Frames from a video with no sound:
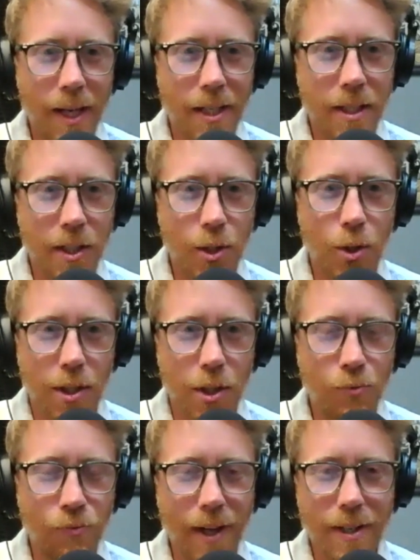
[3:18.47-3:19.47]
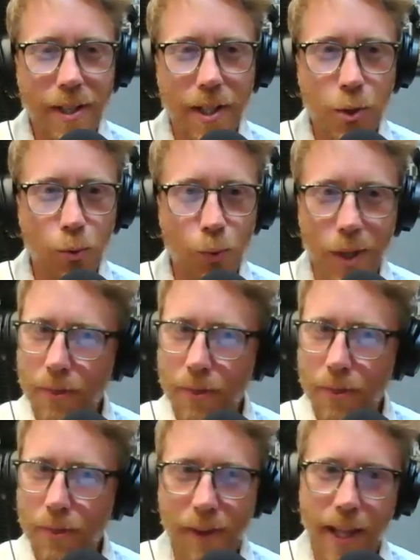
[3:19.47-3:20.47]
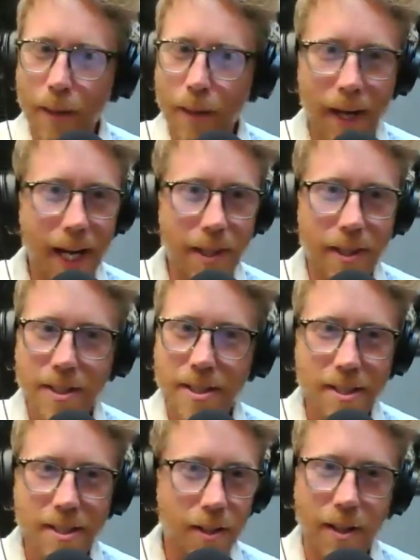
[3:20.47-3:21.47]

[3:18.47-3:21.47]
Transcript: I mean, did you think like, man, this is a